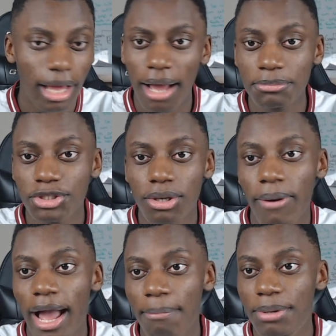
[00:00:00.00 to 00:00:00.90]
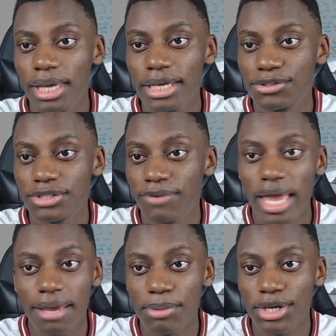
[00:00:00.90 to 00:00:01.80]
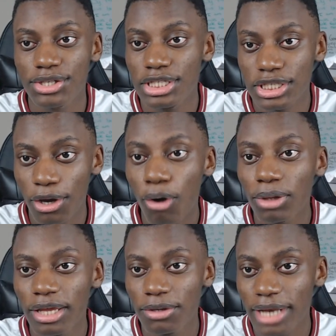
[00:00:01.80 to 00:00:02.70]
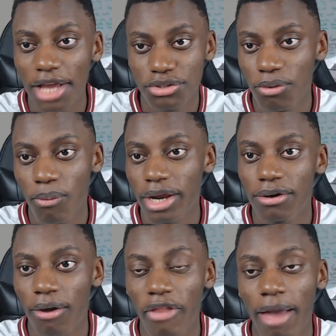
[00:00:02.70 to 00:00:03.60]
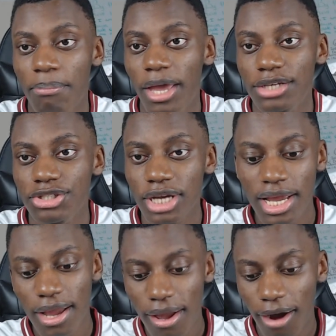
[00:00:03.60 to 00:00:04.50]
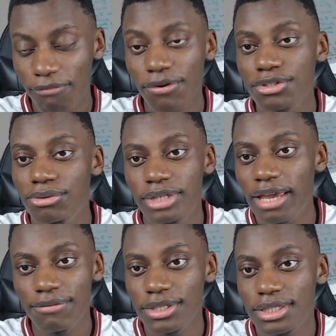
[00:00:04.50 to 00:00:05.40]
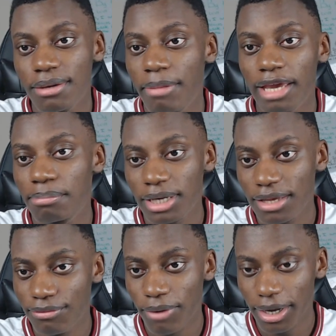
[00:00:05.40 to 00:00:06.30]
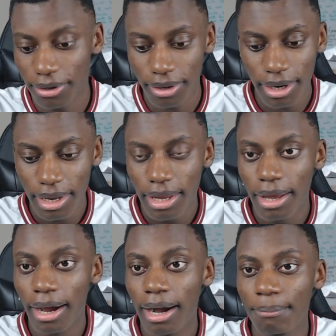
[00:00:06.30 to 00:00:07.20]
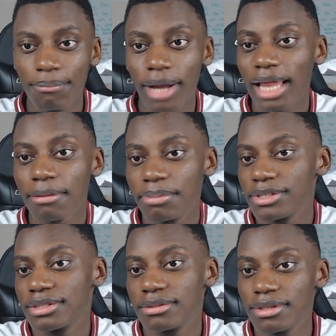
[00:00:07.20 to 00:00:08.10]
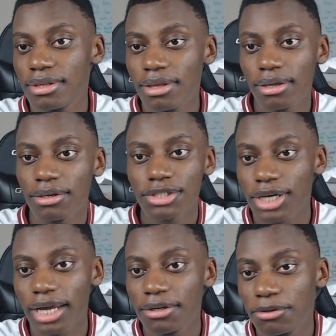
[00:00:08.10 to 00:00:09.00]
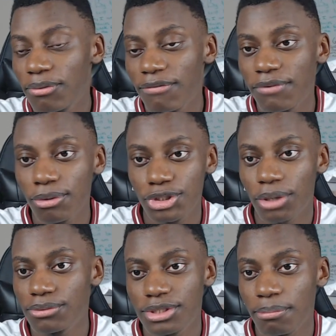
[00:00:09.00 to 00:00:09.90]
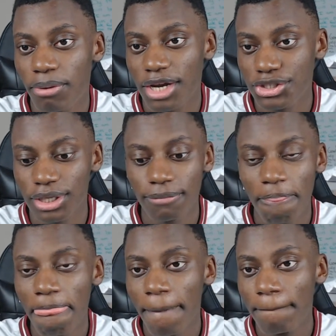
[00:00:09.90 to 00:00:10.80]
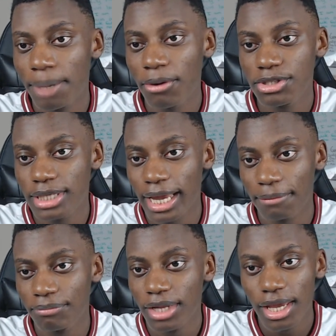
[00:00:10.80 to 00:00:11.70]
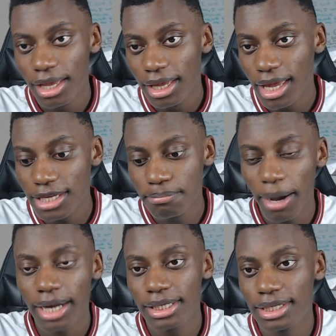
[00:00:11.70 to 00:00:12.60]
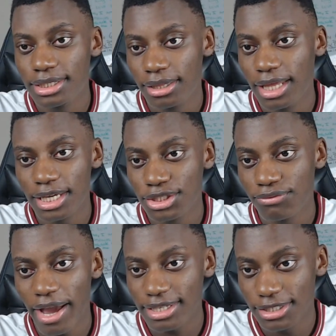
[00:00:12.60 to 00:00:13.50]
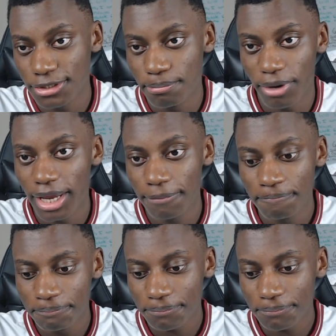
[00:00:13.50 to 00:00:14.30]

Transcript: I'm so happy he's fit because he's the only natural winger on that pitch. Alphonso Davies is a make-believe winger. Alaba's trying to do a Phil Jones impression. Boateng, his body doesn't think as fast as his brain.